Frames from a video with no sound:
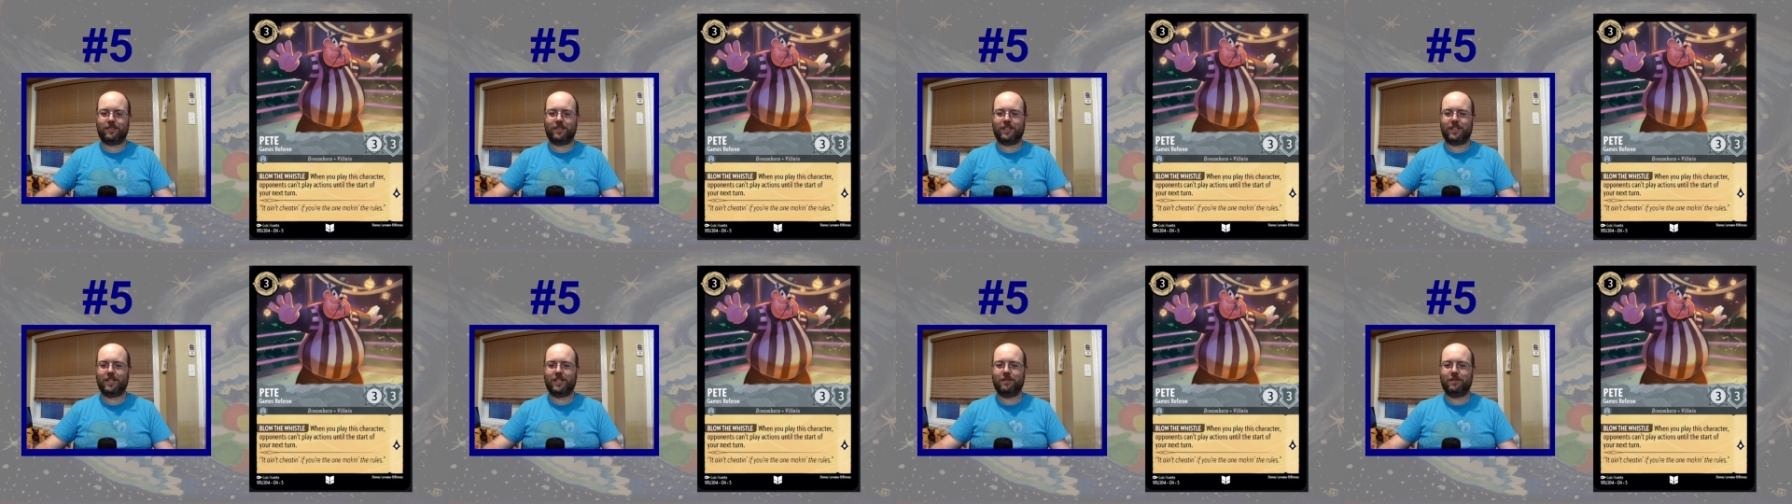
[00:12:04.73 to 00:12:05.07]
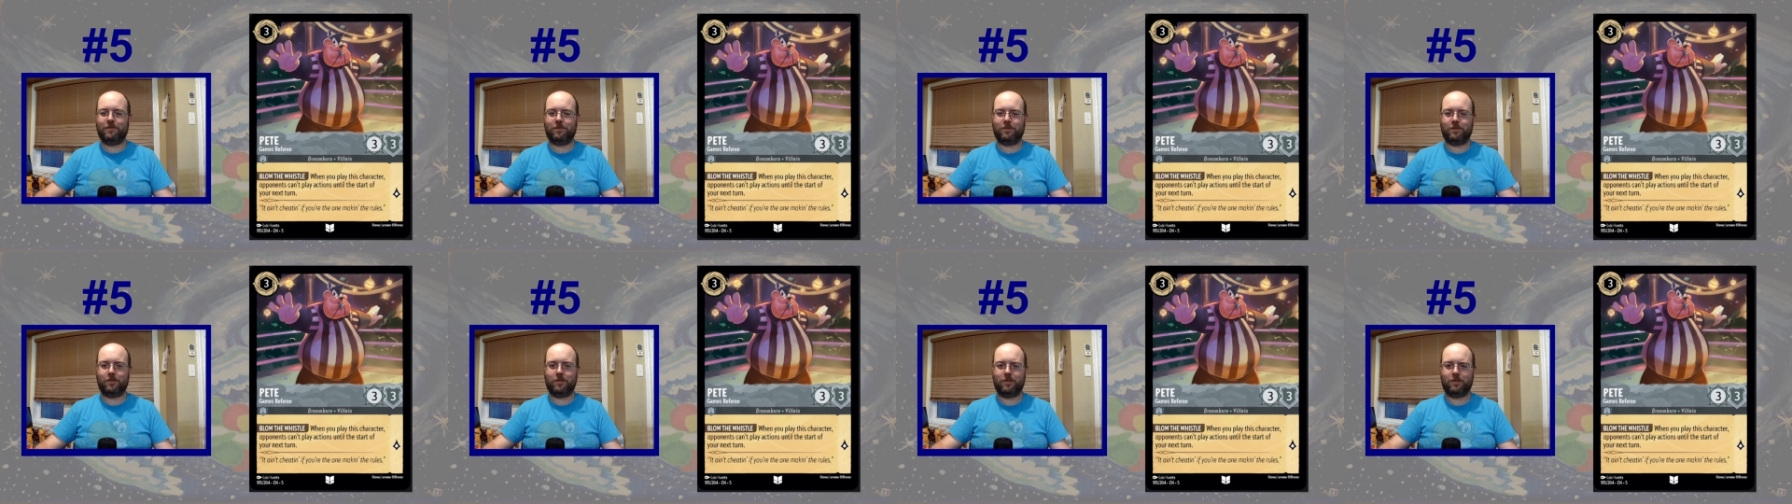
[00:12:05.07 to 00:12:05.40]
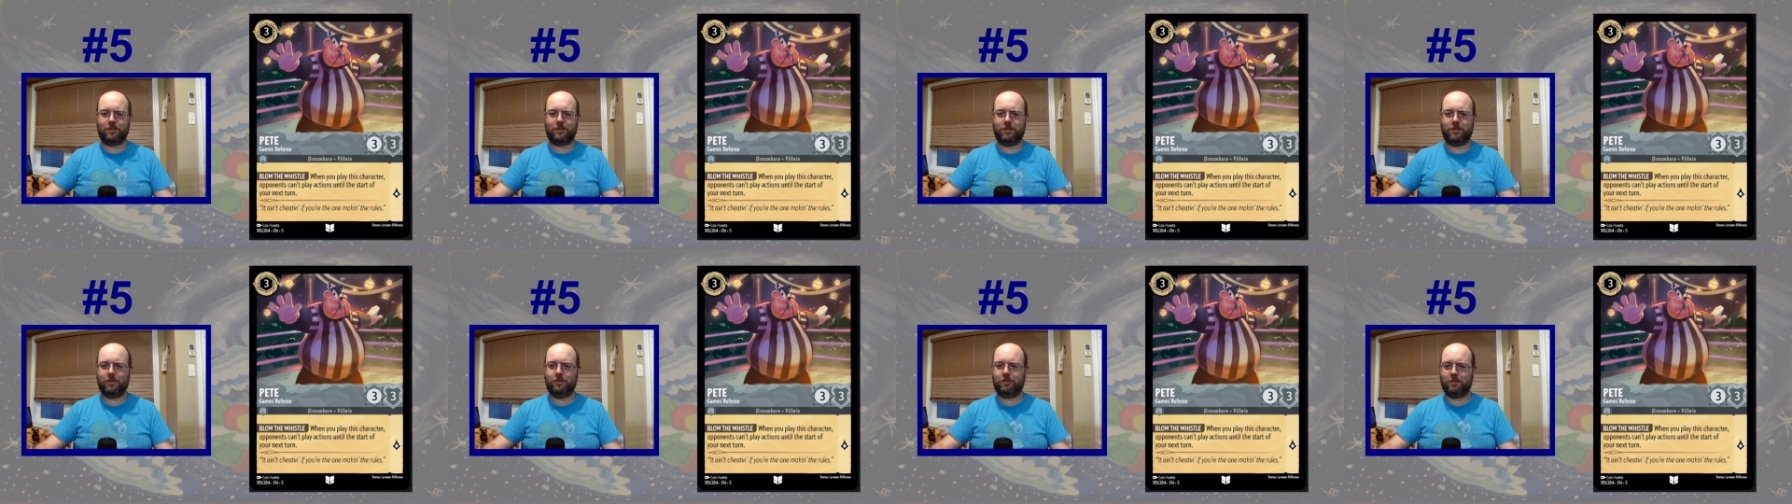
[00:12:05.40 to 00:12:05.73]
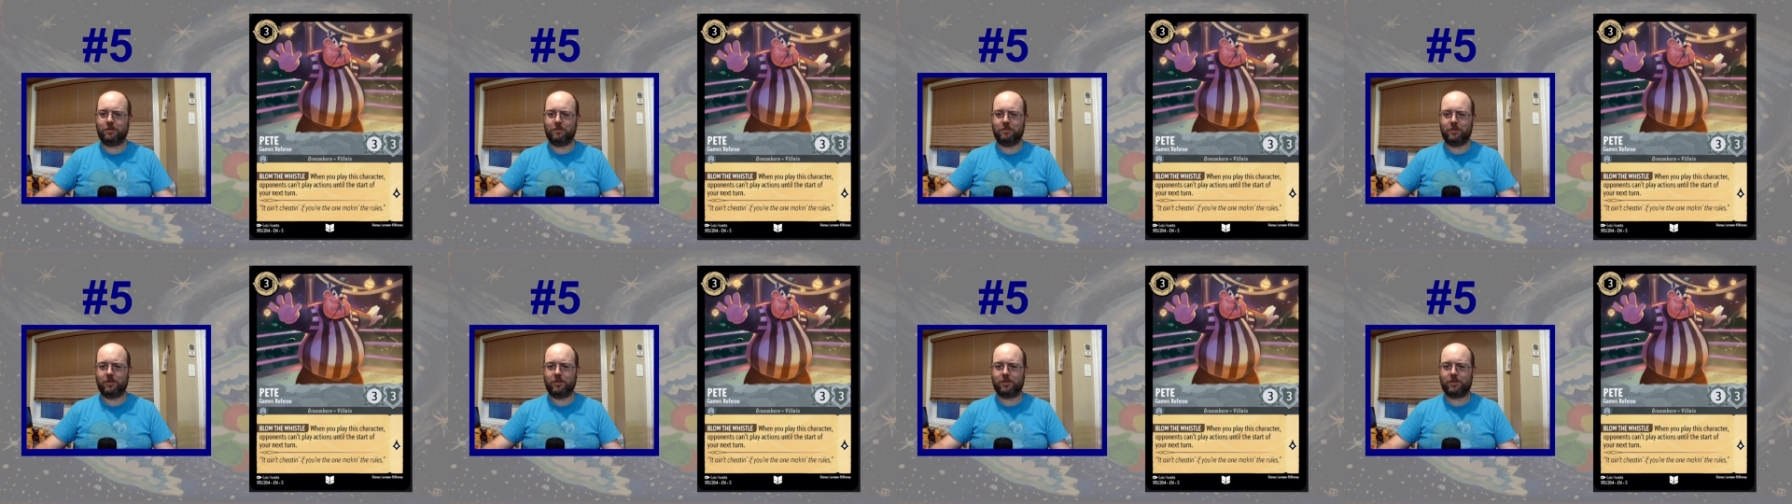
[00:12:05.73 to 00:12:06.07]
evil
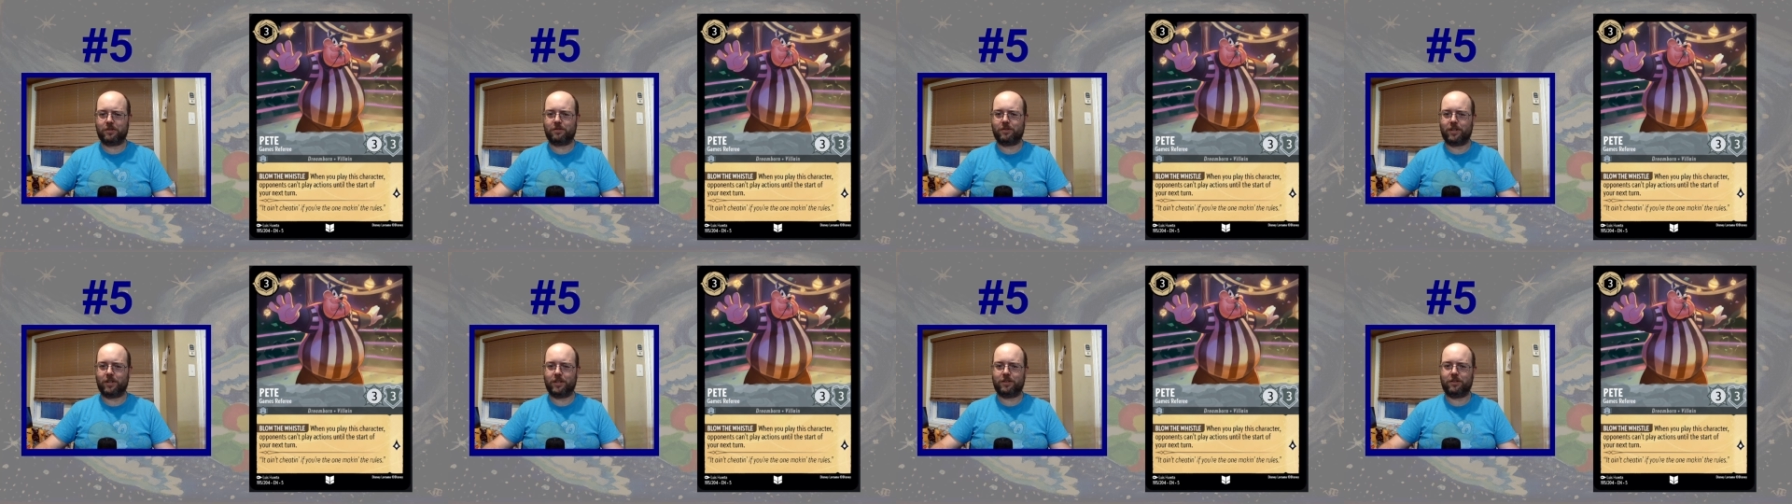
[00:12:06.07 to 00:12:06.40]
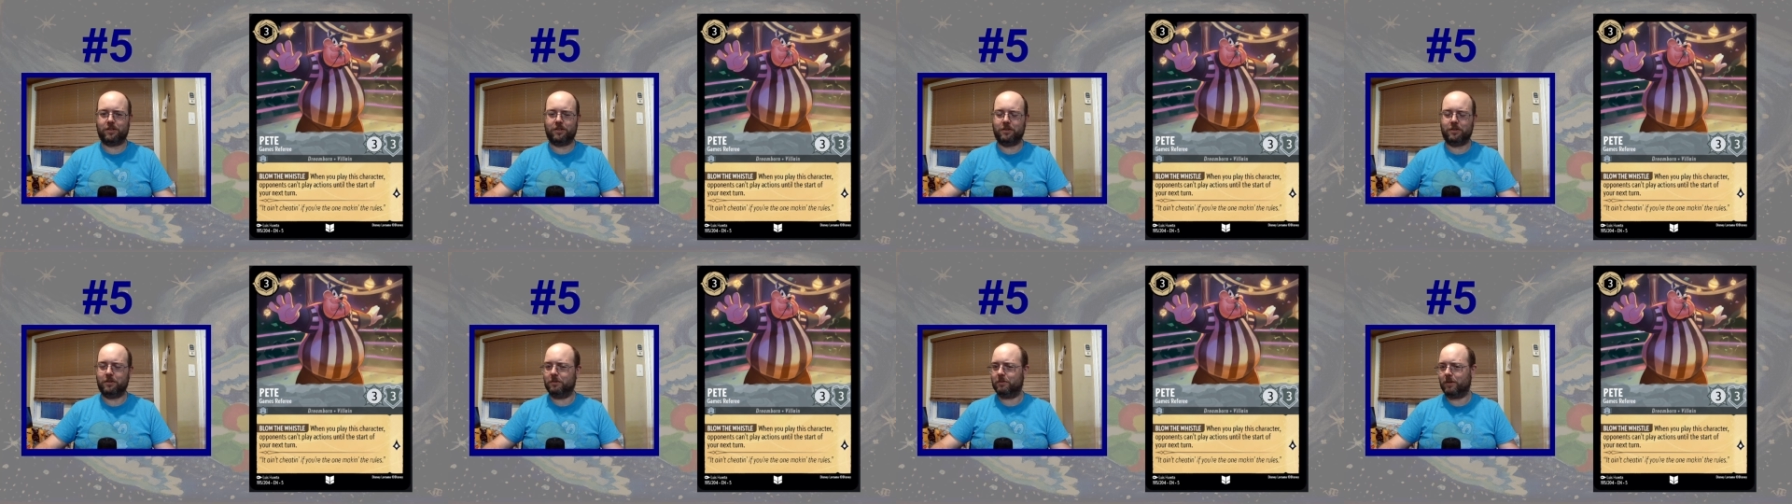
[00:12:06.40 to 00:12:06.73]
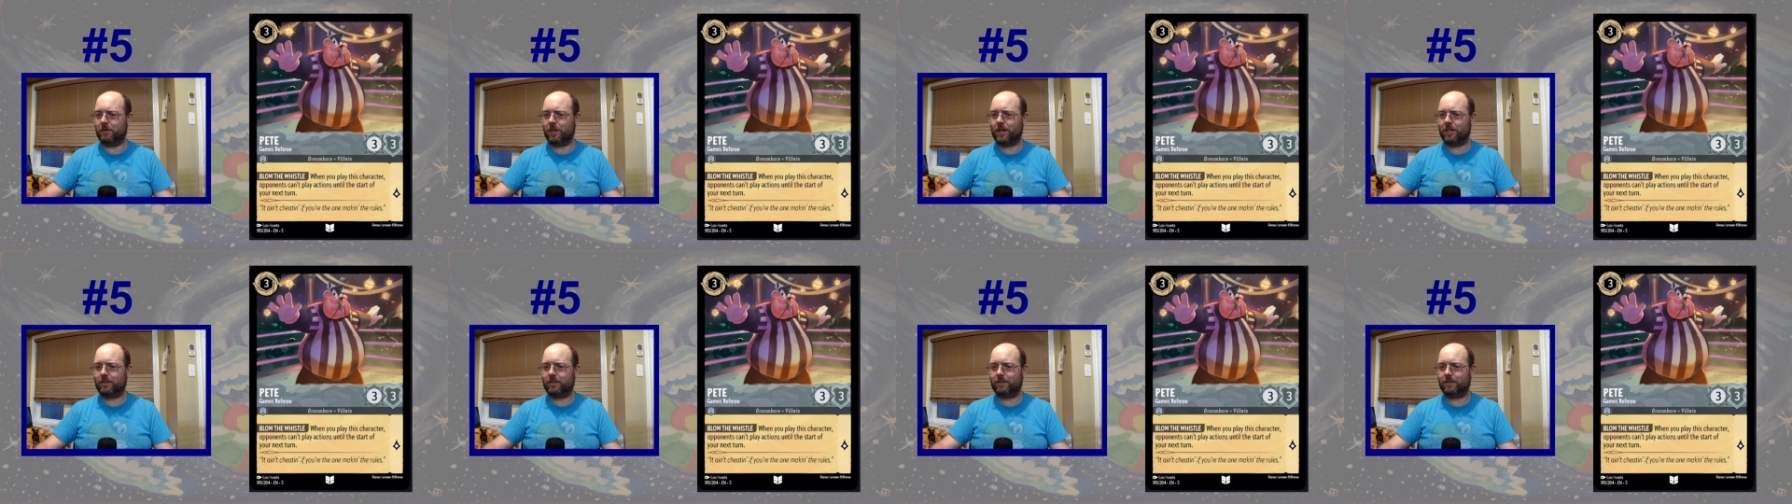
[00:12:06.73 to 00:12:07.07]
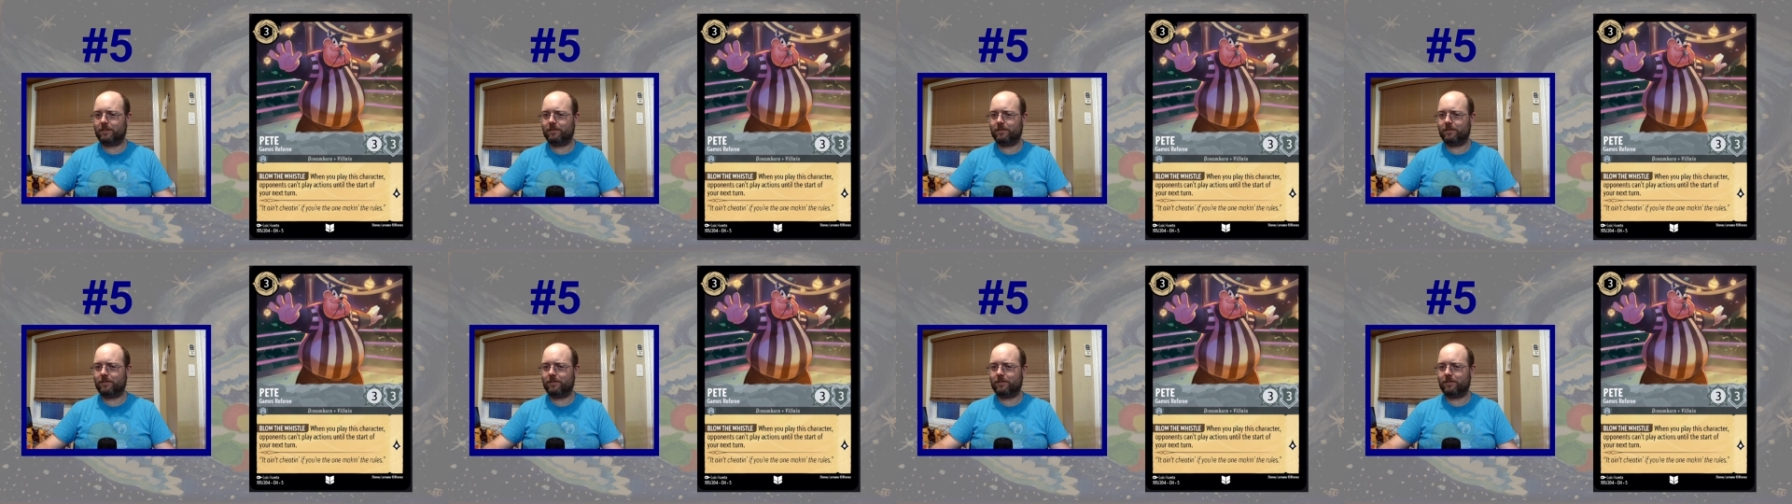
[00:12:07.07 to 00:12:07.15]
YouTubers try to do, right?